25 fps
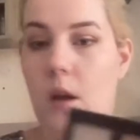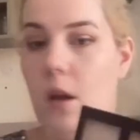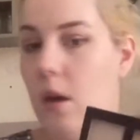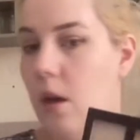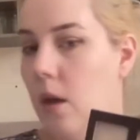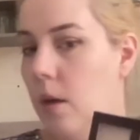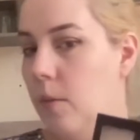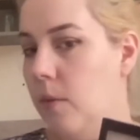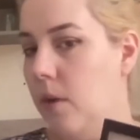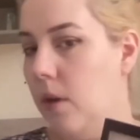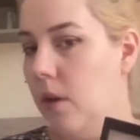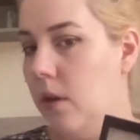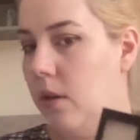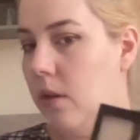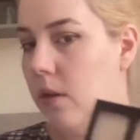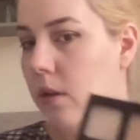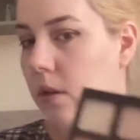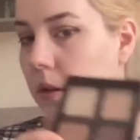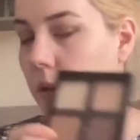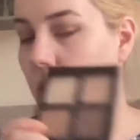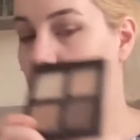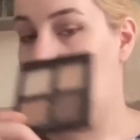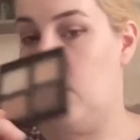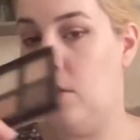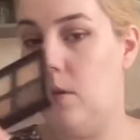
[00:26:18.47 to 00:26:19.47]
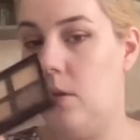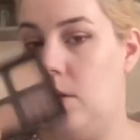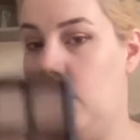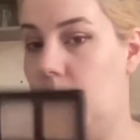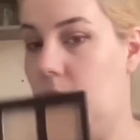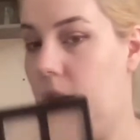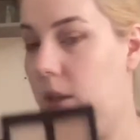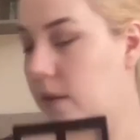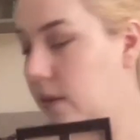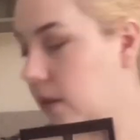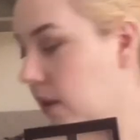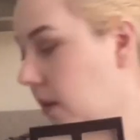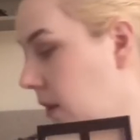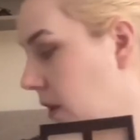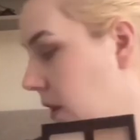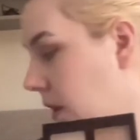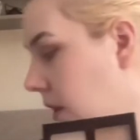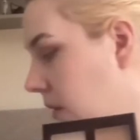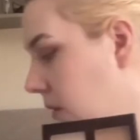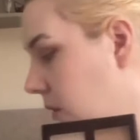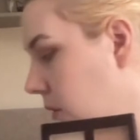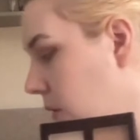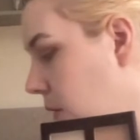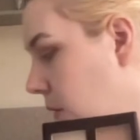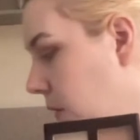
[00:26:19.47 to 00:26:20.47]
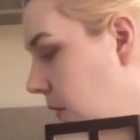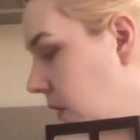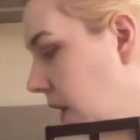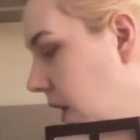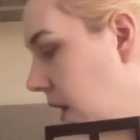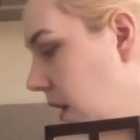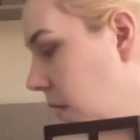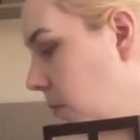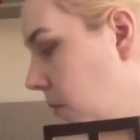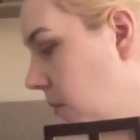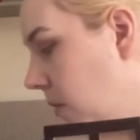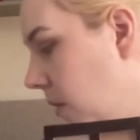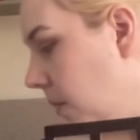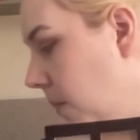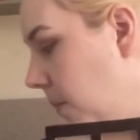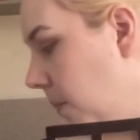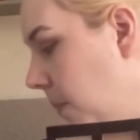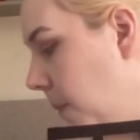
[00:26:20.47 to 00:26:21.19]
I'm going to do this and this off camera,